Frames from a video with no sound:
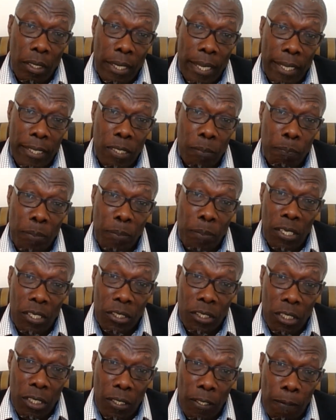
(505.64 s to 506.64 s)

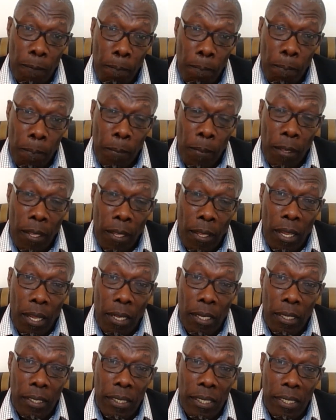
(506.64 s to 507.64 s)
expenditure
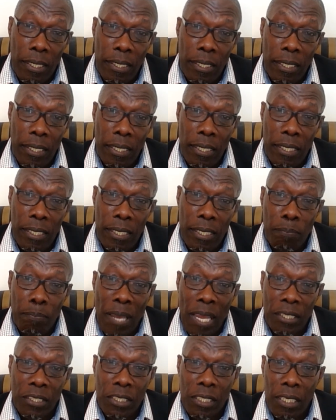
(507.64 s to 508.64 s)
is
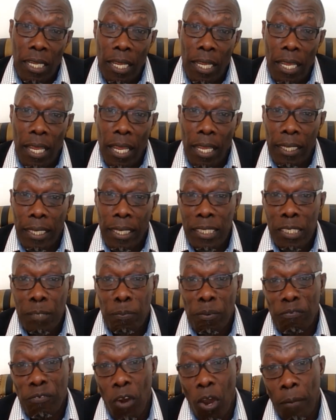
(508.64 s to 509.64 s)
matched against
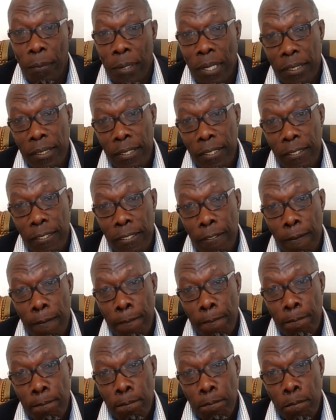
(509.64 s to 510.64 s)
performance
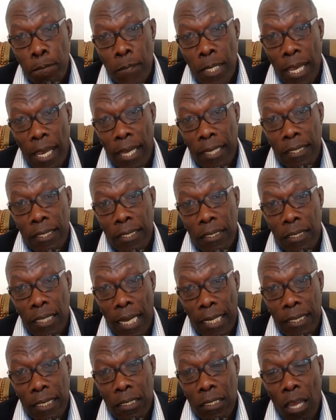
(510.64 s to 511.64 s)
at
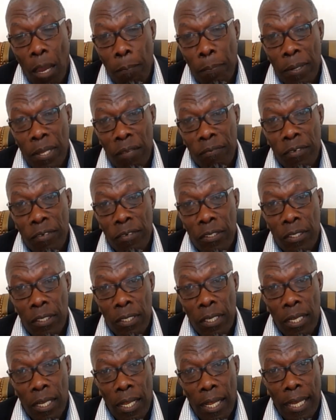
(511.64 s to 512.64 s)
the top level,
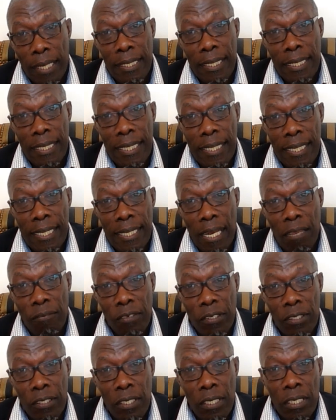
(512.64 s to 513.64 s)
at the league
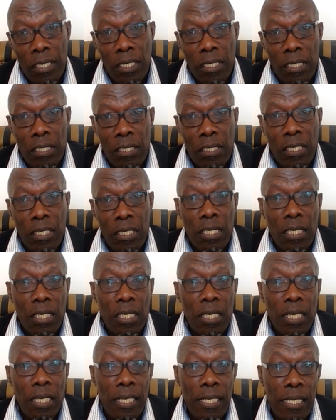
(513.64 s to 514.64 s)
level, to see
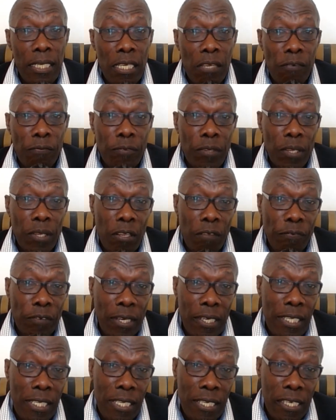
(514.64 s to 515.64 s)
the league, if a
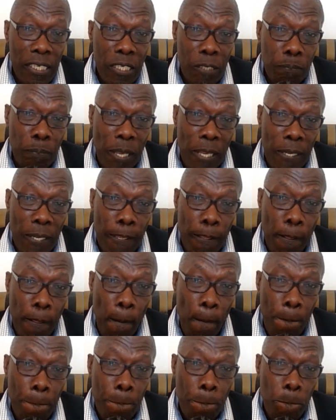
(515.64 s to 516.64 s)
league is
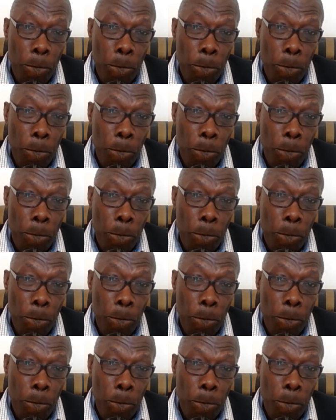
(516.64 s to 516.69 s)
spending